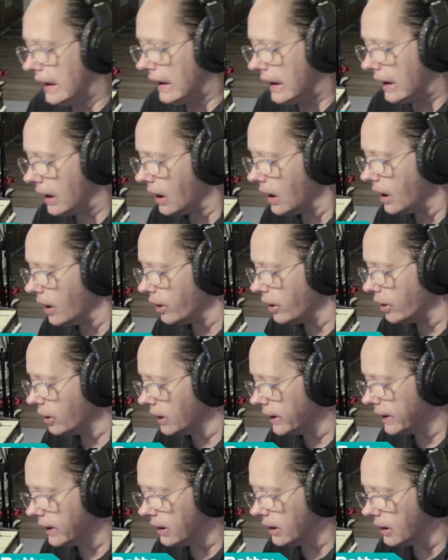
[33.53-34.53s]

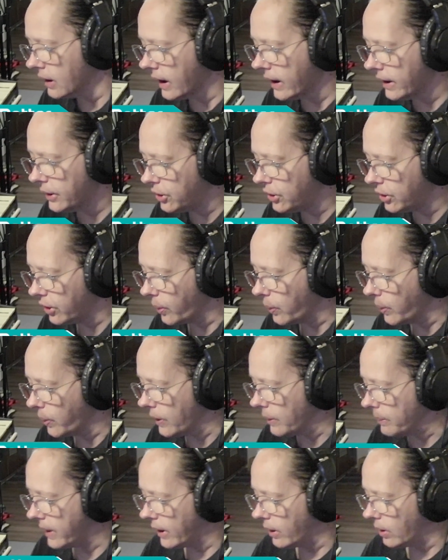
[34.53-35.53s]
Earlier, I took one
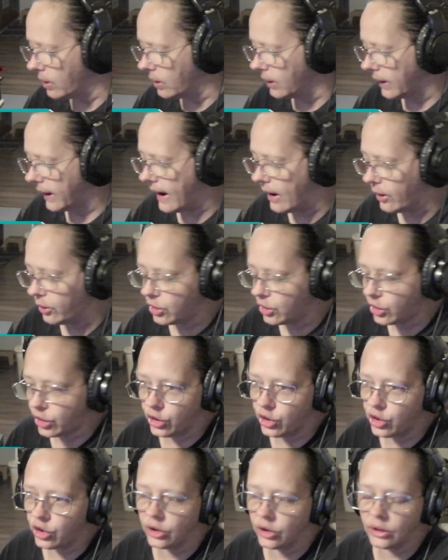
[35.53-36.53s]
of my old couch
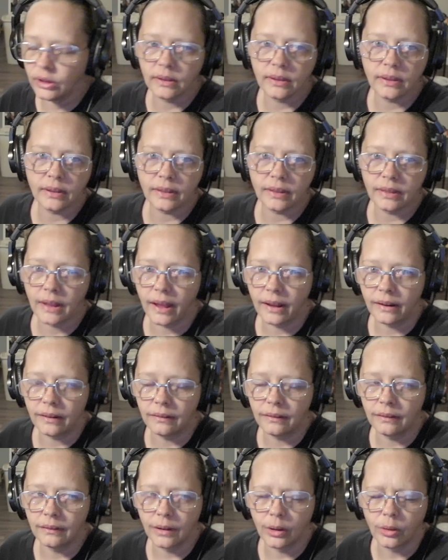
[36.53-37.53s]
cushions that
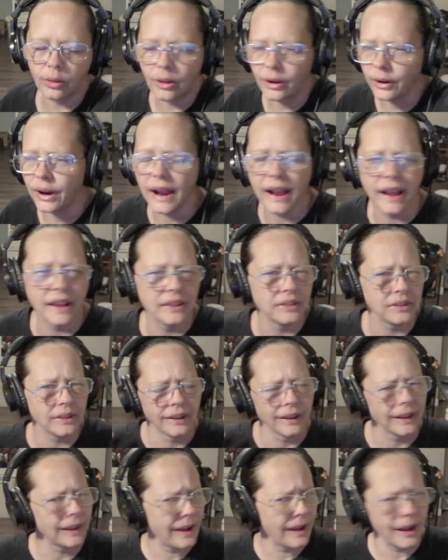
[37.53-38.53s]
no longer has a
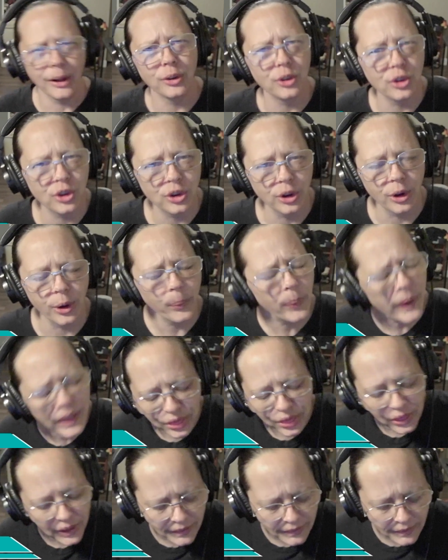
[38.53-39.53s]
couch to go
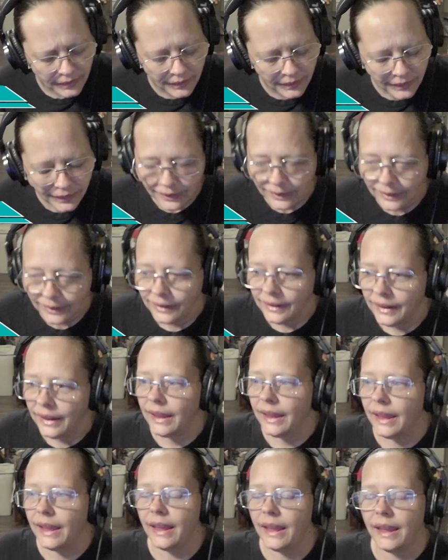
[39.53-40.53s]
with it,
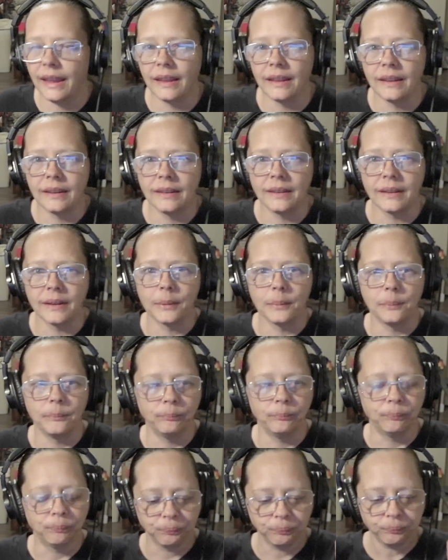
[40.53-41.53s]
and
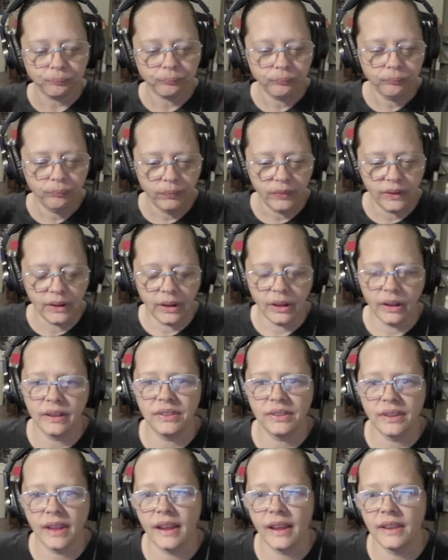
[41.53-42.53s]
I
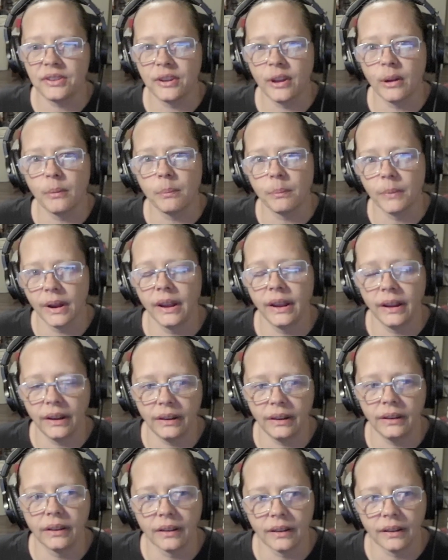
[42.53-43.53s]
sized up
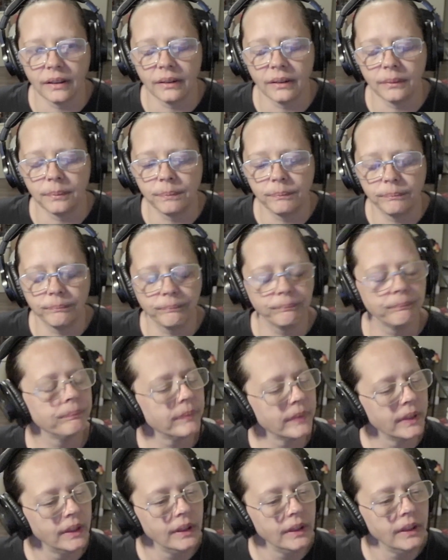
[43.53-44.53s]
my
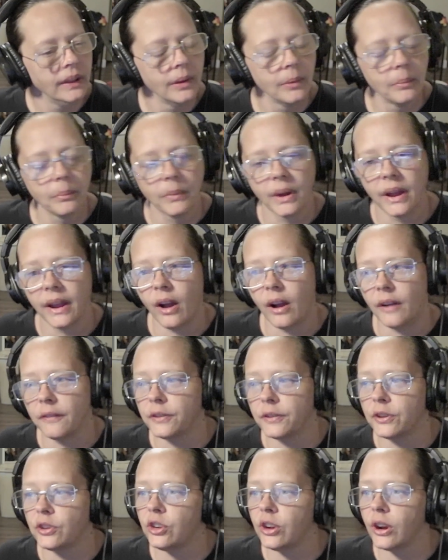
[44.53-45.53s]

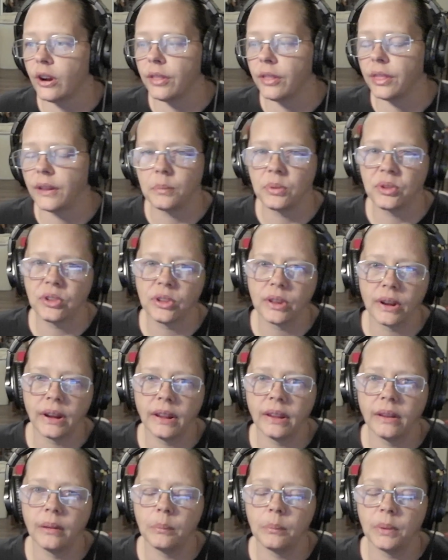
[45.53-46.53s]
office chair that I'm sitting
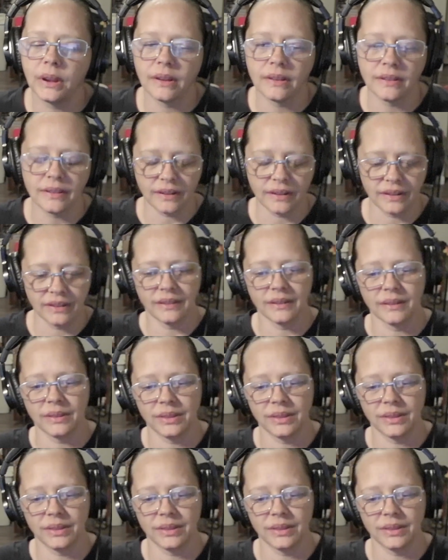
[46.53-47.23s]
in because it